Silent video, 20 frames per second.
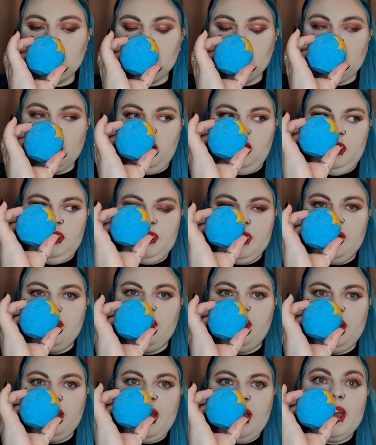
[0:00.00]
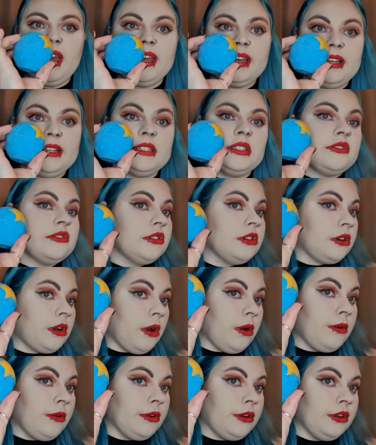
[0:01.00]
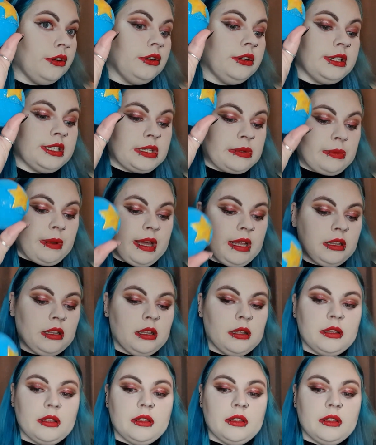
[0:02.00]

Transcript: And you definitely get a hint of the coconut as well.